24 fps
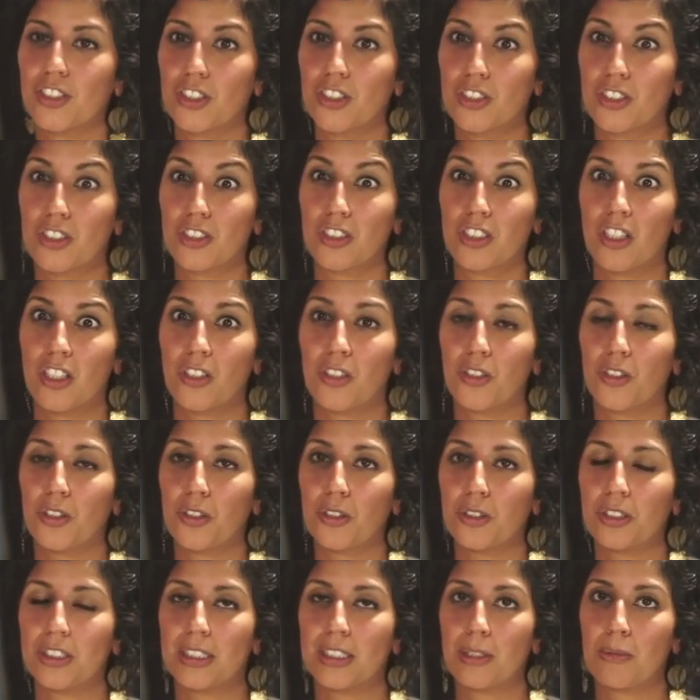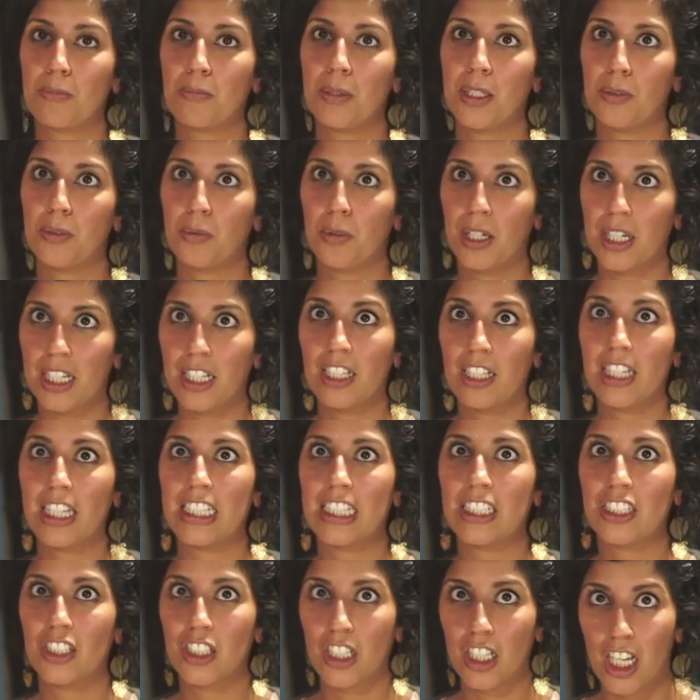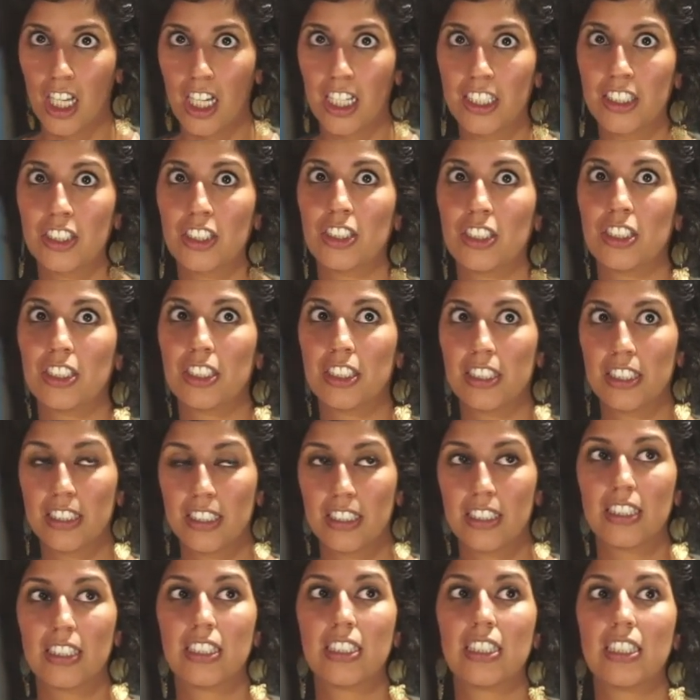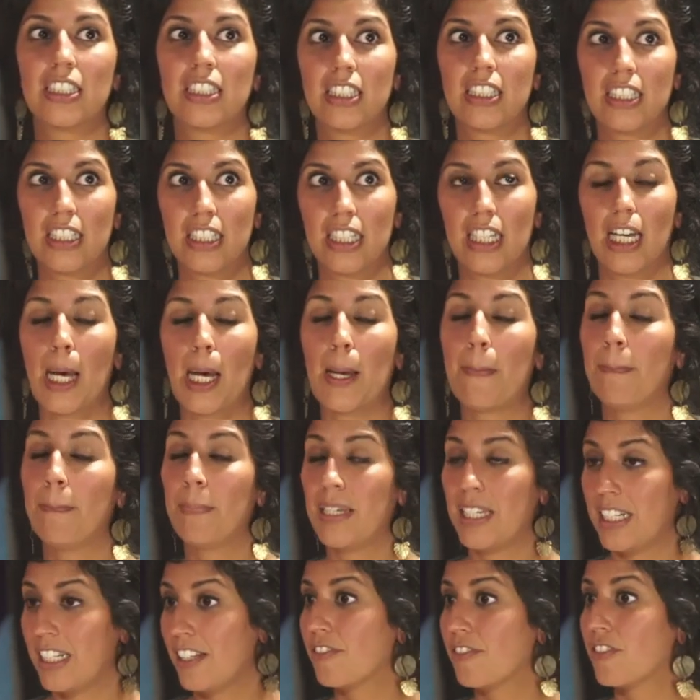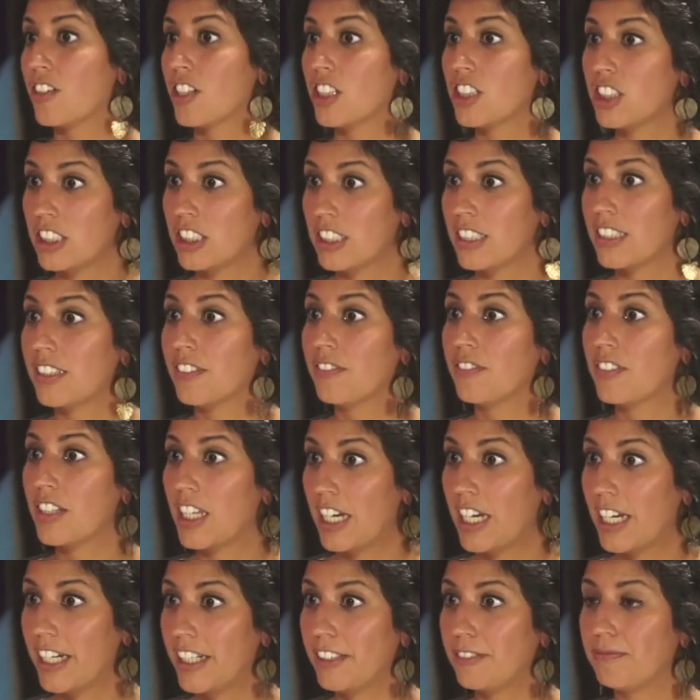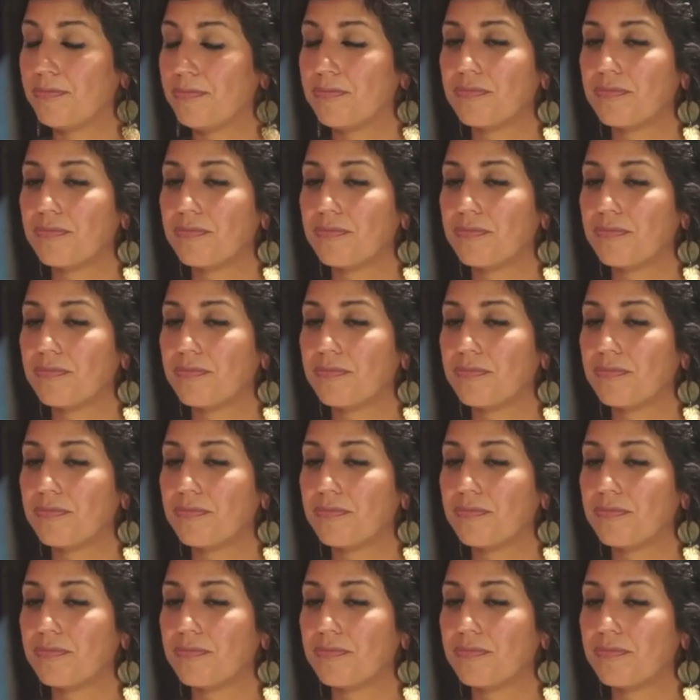So Be Well had launched a mini version of that.